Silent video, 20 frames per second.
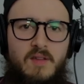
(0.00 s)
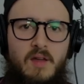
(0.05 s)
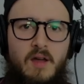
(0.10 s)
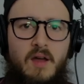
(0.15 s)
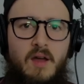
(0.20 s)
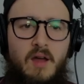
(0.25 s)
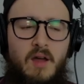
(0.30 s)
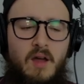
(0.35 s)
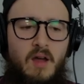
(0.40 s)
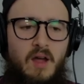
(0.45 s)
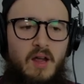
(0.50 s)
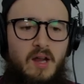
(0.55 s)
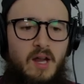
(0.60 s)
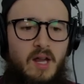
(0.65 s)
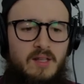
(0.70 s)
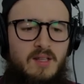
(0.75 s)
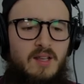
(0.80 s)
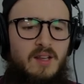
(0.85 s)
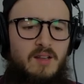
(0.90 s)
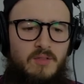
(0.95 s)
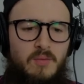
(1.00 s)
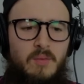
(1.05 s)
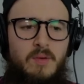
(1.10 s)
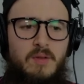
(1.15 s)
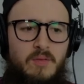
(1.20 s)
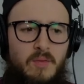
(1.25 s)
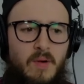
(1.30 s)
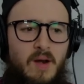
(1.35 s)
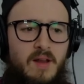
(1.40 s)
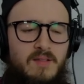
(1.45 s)
I think it's really
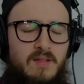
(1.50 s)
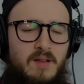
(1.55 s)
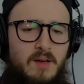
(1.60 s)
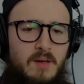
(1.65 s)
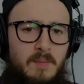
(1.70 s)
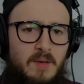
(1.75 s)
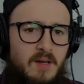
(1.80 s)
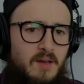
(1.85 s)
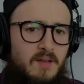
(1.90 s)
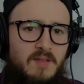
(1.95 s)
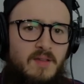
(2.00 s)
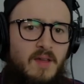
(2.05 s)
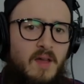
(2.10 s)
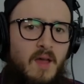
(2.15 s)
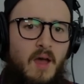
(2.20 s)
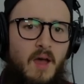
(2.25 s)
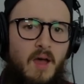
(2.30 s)
interesting because